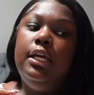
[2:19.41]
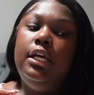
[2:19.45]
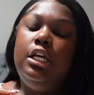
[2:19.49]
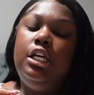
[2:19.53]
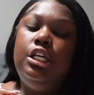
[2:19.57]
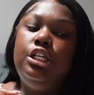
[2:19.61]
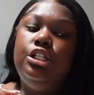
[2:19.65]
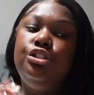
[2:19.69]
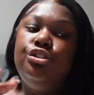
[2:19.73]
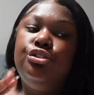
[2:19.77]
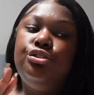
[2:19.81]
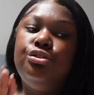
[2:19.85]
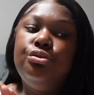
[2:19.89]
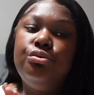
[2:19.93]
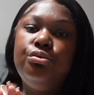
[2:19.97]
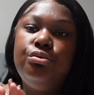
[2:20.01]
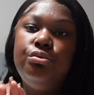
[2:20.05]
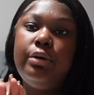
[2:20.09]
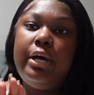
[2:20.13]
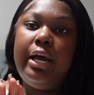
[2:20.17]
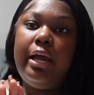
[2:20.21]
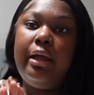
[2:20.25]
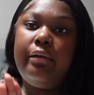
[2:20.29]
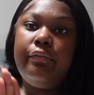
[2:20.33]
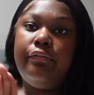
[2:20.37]
and two
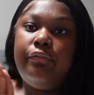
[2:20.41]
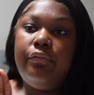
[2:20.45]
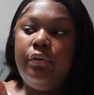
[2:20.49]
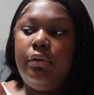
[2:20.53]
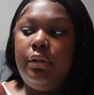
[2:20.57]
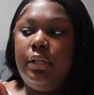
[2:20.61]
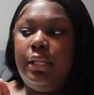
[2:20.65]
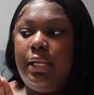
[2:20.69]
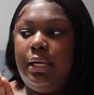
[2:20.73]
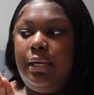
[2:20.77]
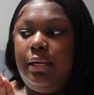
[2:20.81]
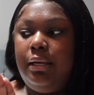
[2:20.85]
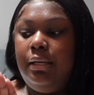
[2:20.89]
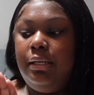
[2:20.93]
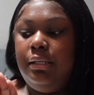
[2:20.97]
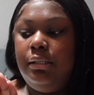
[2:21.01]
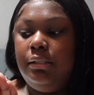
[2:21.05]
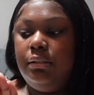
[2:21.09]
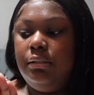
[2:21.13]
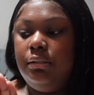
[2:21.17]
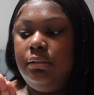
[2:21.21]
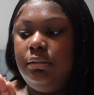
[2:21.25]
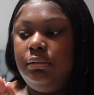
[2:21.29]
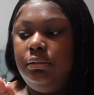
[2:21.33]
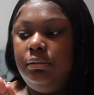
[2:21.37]
i feel like
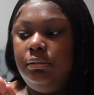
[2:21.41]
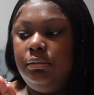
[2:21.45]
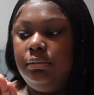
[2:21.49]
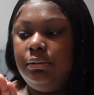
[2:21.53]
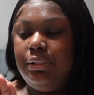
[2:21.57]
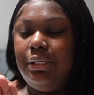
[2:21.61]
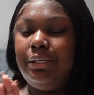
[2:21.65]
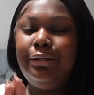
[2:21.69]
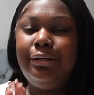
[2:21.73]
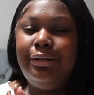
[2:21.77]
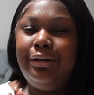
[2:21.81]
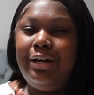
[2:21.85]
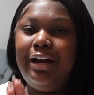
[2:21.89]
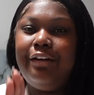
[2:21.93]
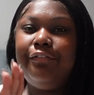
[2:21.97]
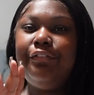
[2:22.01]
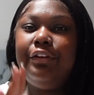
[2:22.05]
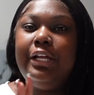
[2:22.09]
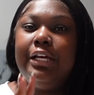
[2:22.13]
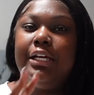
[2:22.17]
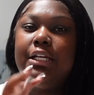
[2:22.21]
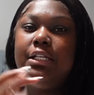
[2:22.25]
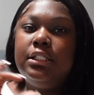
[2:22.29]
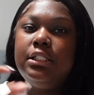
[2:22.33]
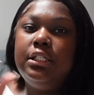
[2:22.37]
i don't know i feel
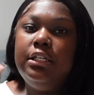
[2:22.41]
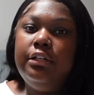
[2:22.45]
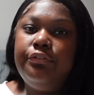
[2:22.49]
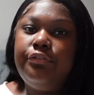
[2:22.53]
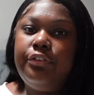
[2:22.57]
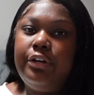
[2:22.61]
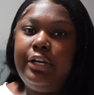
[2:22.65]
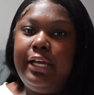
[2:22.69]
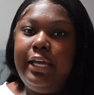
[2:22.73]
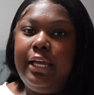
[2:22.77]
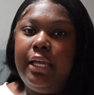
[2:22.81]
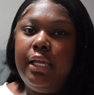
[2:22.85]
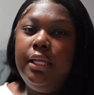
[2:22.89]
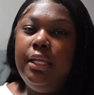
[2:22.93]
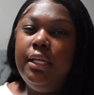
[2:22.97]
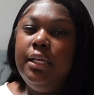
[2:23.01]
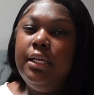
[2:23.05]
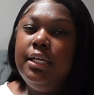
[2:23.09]
like it's good for like